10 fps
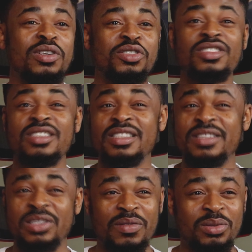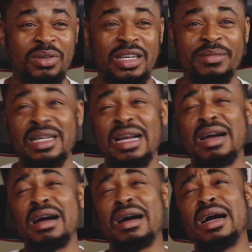want to use this software and be
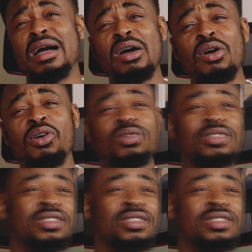like, all